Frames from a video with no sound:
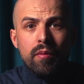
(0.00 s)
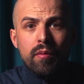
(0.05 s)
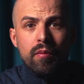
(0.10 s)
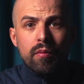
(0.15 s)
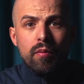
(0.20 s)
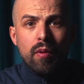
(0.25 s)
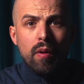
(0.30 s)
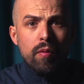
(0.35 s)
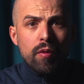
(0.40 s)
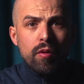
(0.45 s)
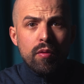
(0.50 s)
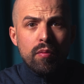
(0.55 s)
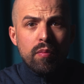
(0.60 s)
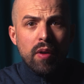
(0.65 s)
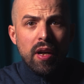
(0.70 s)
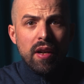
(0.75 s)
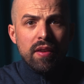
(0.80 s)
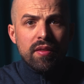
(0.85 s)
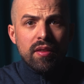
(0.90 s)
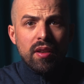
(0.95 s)
Why would you buy
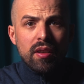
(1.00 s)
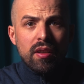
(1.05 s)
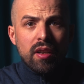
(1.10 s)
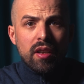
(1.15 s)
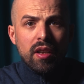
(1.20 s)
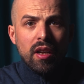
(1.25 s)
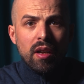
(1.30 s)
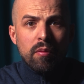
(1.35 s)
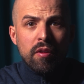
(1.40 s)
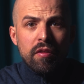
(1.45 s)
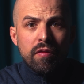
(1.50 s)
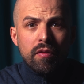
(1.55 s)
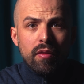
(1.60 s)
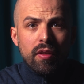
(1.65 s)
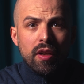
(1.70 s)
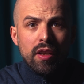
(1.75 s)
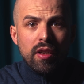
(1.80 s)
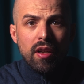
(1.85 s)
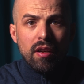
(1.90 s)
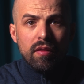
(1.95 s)
a Steadicam if you
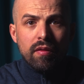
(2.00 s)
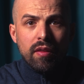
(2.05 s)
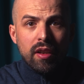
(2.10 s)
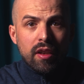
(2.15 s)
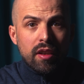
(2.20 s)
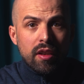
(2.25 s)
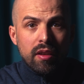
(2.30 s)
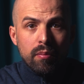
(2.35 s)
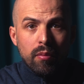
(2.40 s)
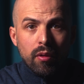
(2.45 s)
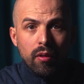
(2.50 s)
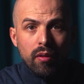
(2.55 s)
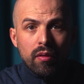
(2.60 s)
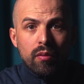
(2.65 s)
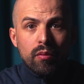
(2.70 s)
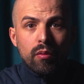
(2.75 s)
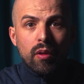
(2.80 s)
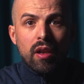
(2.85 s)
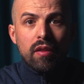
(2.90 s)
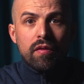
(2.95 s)
already have a gimbal?
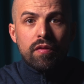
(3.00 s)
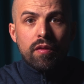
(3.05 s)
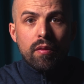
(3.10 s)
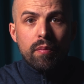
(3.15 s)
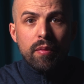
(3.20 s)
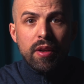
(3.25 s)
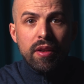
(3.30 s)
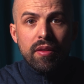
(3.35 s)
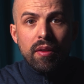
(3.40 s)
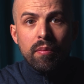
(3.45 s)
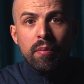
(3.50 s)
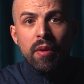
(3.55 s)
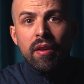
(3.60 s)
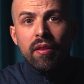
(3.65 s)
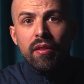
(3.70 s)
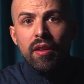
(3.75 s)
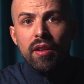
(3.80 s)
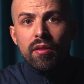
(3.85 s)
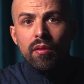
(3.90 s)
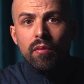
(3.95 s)
Well, for me the main
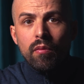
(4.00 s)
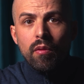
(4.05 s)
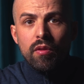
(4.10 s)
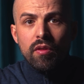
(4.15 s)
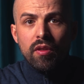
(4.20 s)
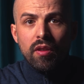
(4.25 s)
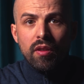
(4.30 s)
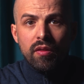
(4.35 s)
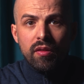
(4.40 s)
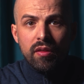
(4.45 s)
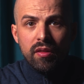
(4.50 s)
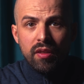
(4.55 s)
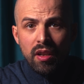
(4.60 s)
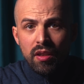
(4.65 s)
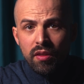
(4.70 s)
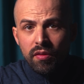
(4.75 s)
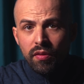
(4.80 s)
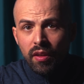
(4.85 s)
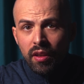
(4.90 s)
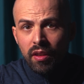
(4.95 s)
reason was
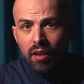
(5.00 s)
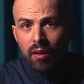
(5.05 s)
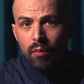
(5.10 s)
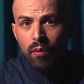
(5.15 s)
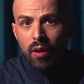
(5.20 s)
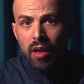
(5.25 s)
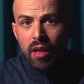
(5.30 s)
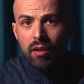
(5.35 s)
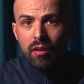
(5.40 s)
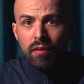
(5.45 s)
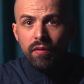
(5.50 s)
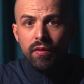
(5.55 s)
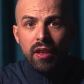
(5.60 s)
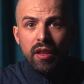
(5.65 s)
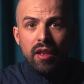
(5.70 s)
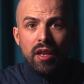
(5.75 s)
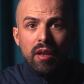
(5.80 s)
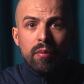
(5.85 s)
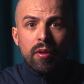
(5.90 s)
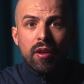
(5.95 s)
transferring the weight of the
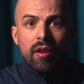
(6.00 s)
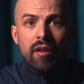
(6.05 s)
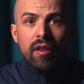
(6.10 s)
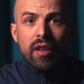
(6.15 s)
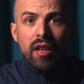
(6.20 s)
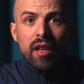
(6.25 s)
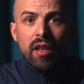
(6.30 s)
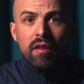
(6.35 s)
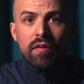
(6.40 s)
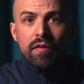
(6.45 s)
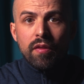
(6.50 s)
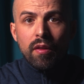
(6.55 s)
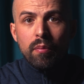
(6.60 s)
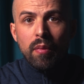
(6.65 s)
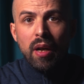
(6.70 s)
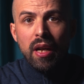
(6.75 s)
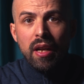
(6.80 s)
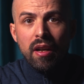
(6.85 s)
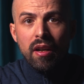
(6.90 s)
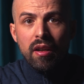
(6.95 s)
camera rig from
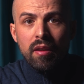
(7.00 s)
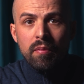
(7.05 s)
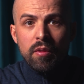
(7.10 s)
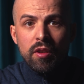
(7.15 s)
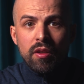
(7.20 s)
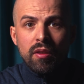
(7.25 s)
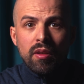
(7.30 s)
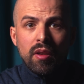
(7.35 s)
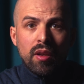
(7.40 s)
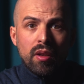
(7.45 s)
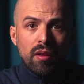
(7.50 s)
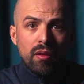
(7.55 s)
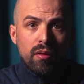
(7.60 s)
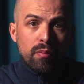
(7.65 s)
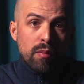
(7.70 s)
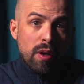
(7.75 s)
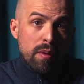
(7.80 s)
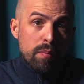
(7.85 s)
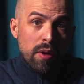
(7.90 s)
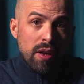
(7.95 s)
my arms to
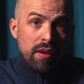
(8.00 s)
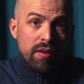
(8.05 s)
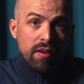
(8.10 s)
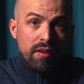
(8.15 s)
my body